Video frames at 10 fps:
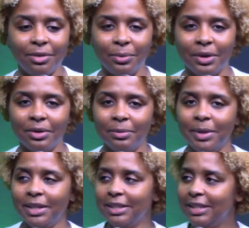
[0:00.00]
a will
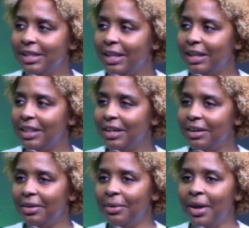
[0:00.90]
because they think,
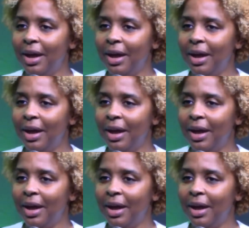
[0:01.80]
oh,